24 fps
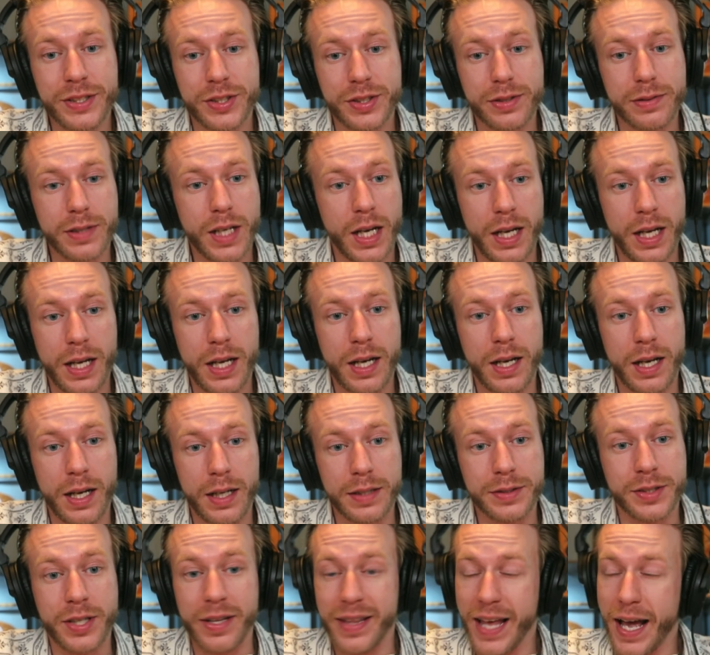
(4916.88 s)

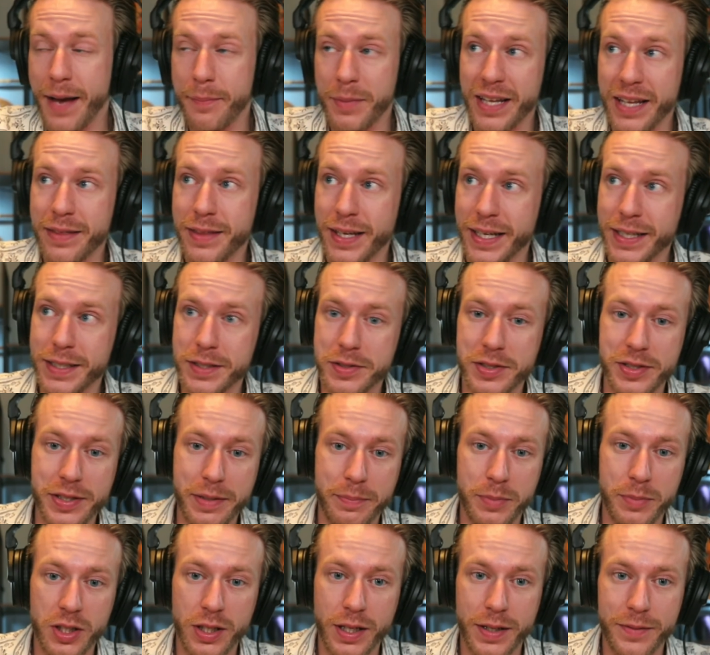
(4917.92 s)
to them, I think, a
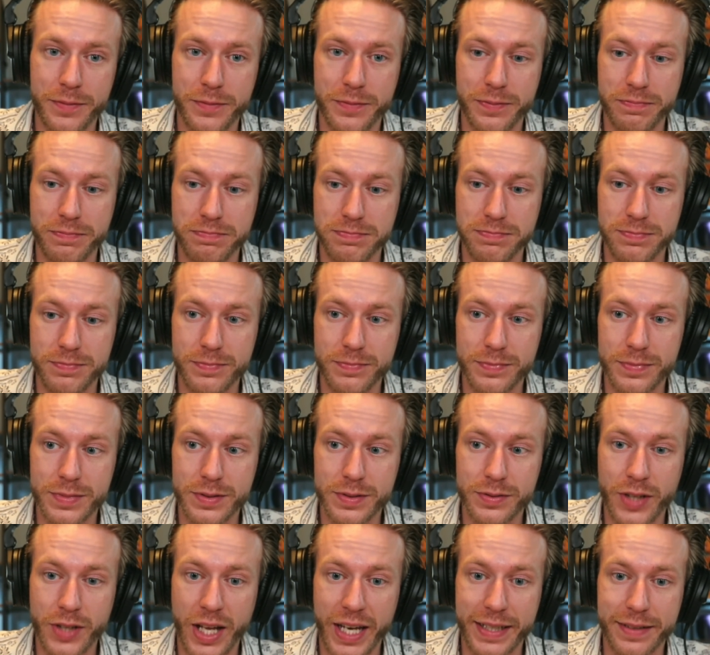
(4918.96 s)
symbol of
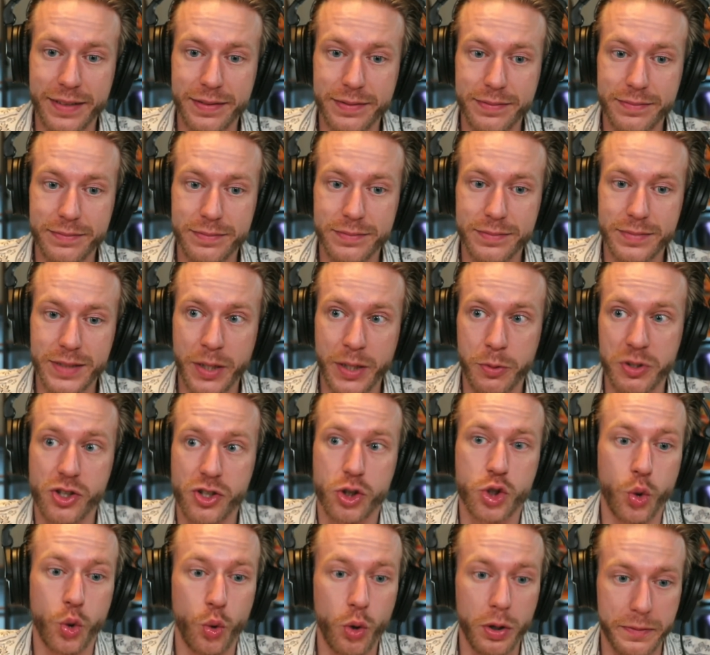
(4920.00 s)
it was a
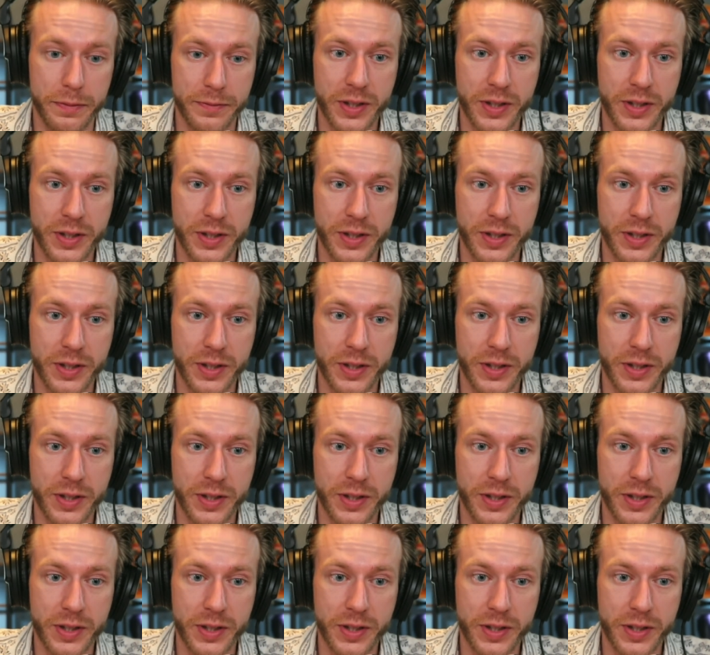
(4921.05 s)
tool for the